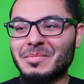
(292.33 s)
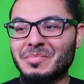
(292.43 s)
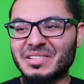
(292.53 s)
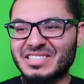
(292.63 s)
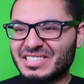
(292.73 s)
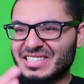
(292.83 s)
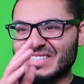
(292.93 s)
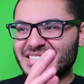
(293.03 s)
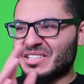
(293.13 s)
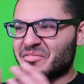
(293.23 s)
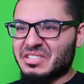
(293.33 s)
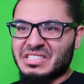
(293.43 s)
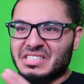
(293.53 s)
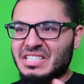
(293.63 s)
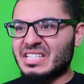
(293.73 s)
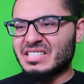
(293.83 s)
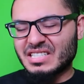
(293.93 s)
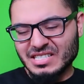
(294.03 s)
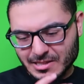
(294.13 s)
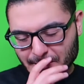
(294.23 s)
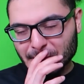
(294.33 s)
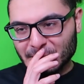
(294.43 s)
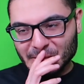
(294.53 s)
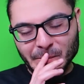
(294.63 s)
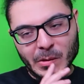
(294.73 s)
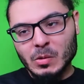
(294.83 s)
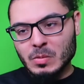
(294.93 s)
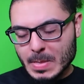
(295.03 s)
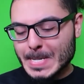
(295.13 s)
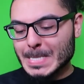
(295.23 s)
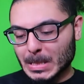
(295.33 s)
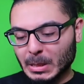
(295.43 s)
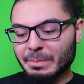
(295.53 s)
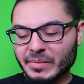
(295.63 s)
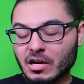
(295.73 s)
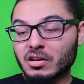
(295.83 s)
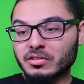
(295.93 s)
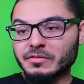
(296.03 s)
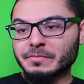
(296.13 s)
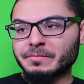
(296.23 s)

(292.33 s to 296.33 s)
But just these different scenes, it bro, hard.